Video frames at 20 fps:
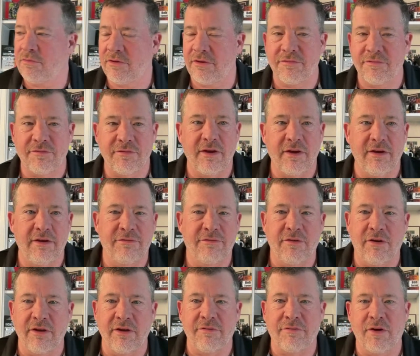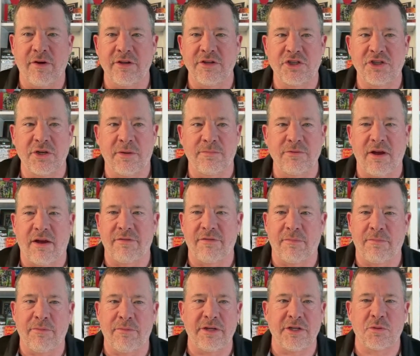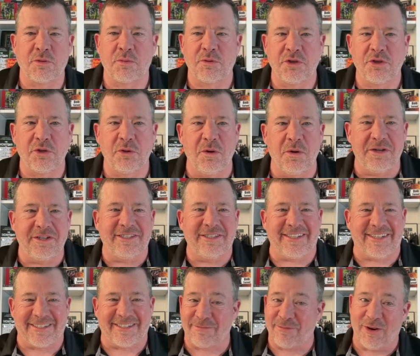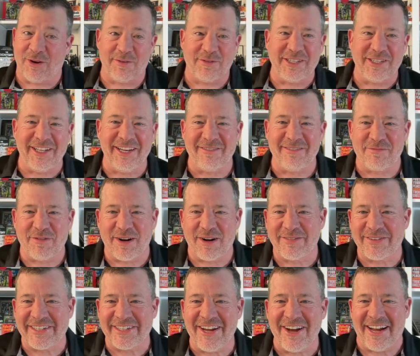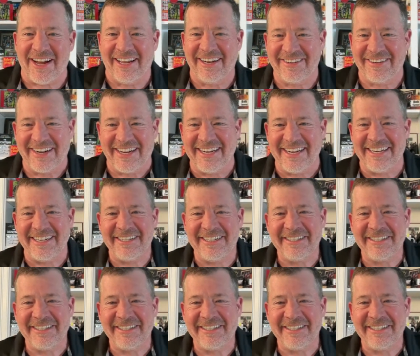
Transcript: if all your friends jumped off a bridge, would you?" Probably not, right?